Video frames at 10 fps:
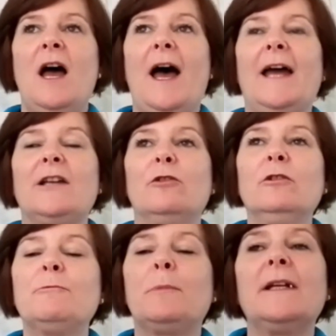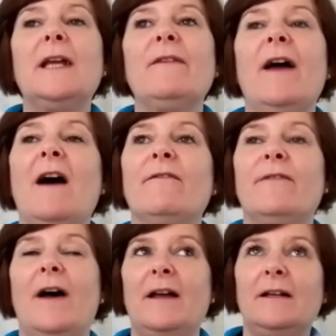I don't believe
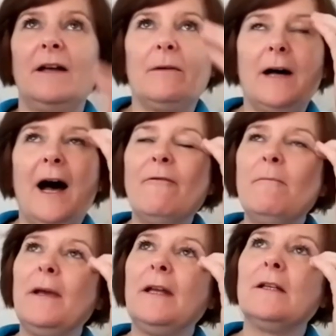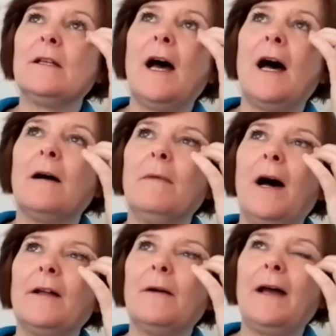I haven't been
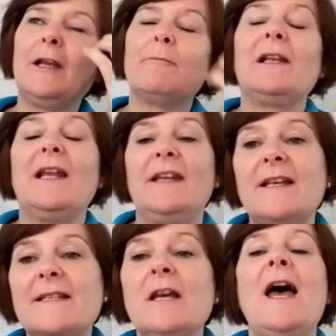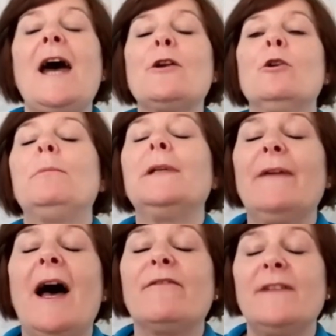at any clinics. I don't believe I
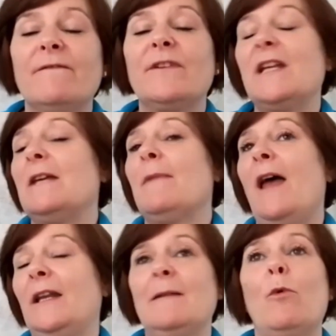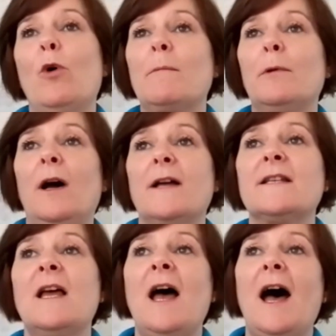have lymphedema anymore because
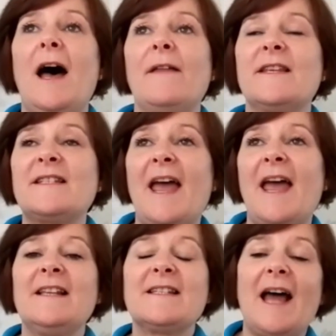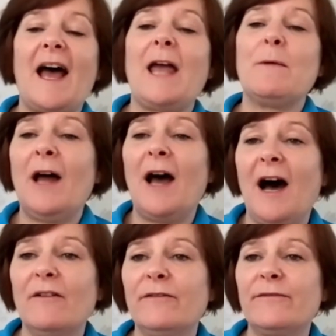the signs that I would
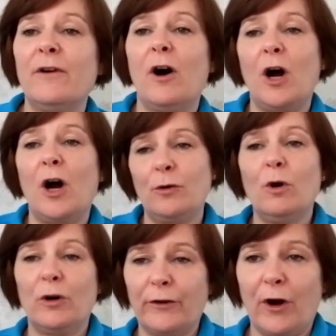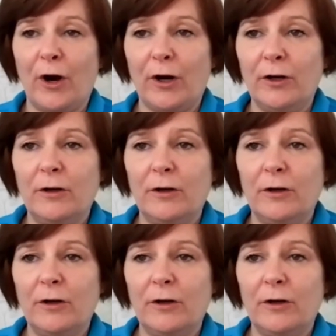have are no longer there.